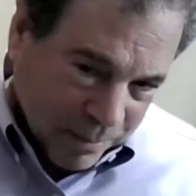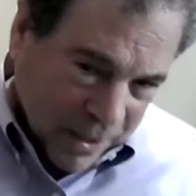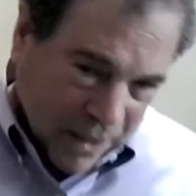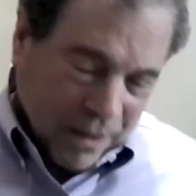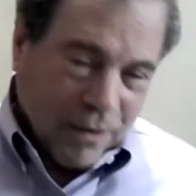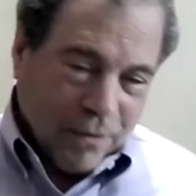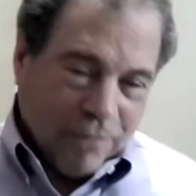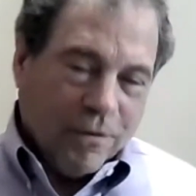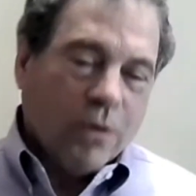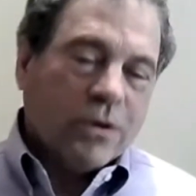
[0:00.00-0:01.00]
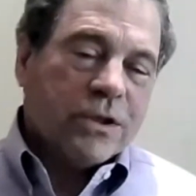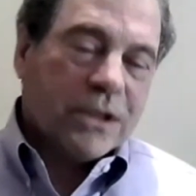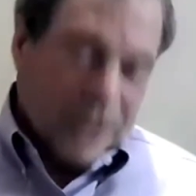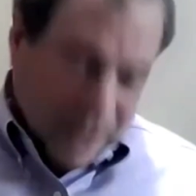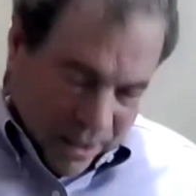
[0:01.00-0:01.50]
to be here,
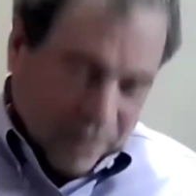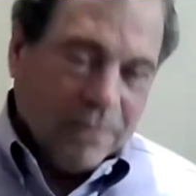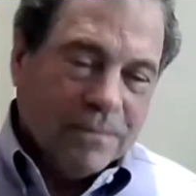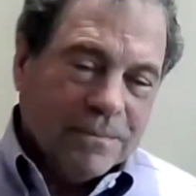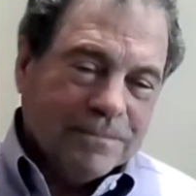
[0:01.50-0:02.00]
folks. Thank you.